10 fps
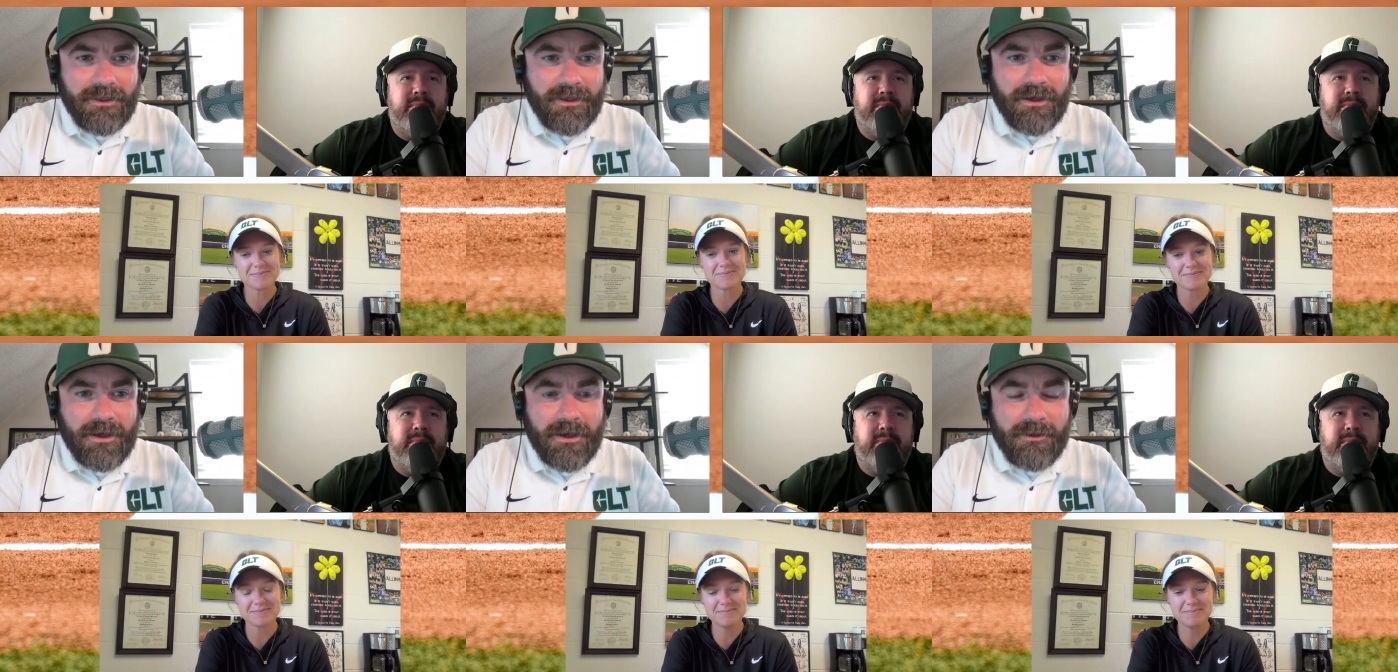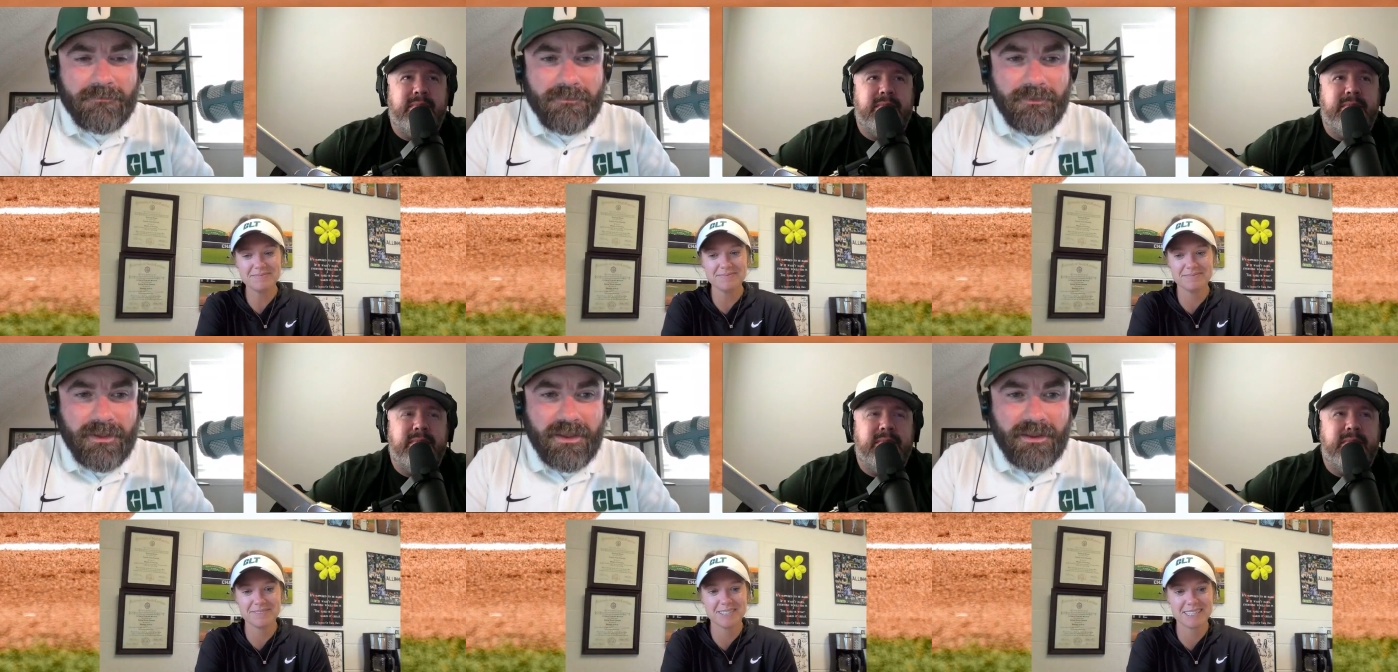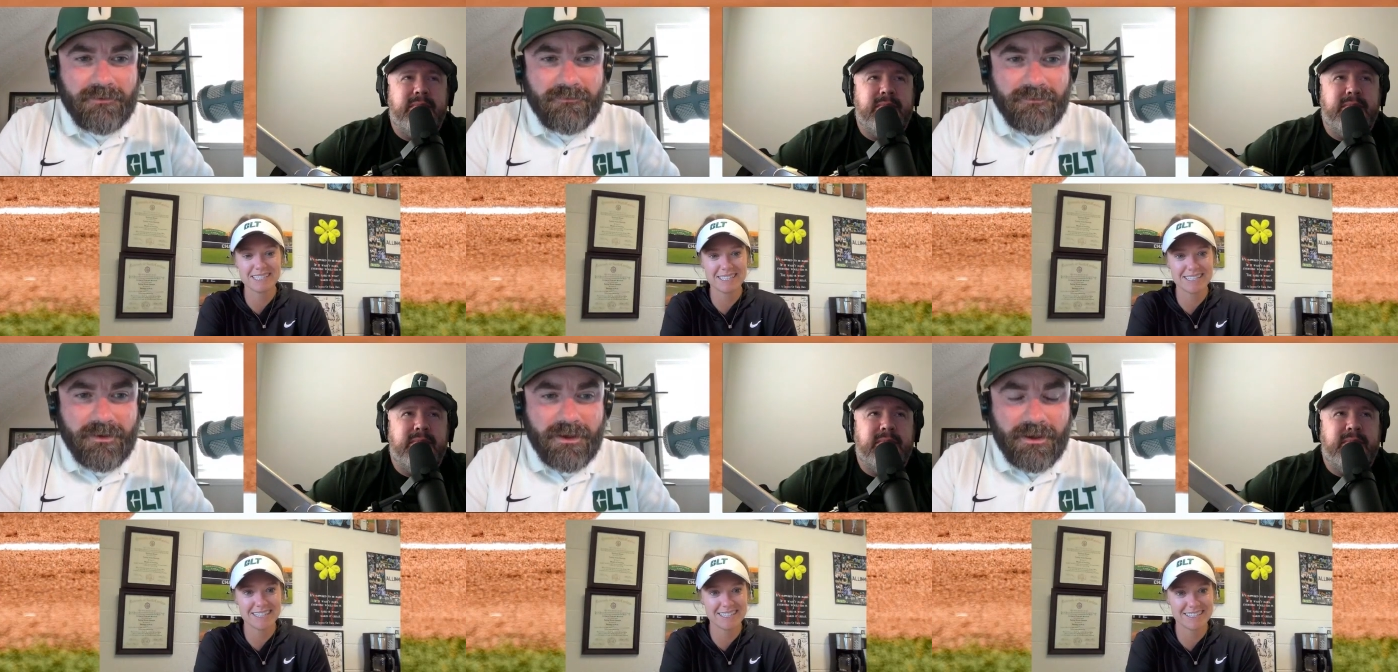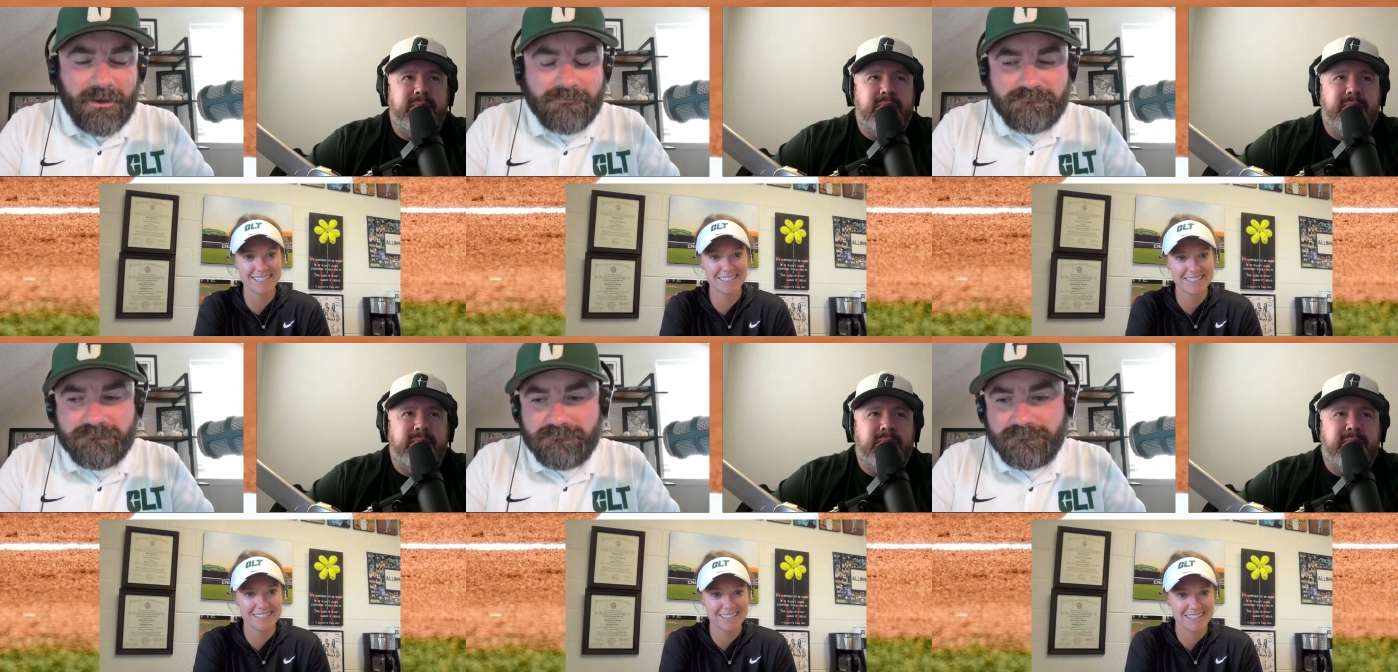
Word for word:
Speaker 1: Um, and um,